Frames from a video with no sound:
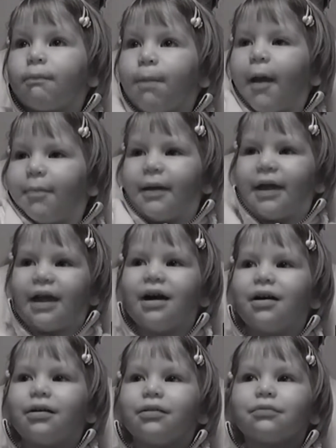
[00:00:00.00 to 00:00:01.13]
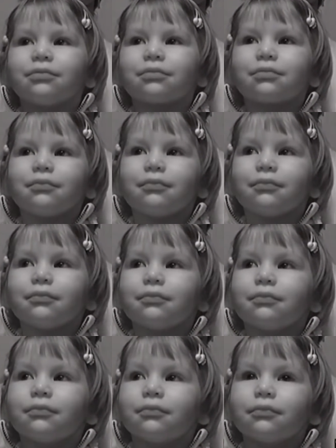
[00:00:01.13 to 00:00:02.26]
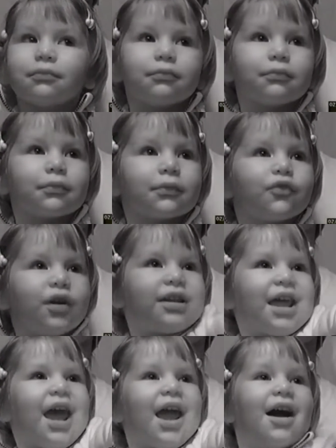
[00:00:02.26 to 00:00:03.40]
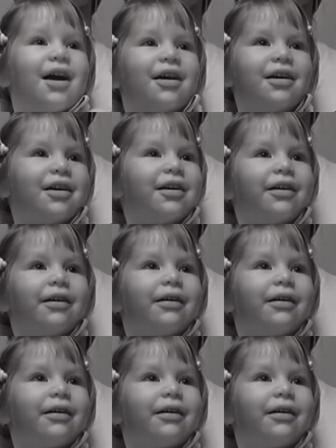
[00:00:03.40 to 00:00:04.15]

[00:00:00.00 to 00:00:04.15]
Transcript: Baby. Where's the doggy? Right there. Can you see it?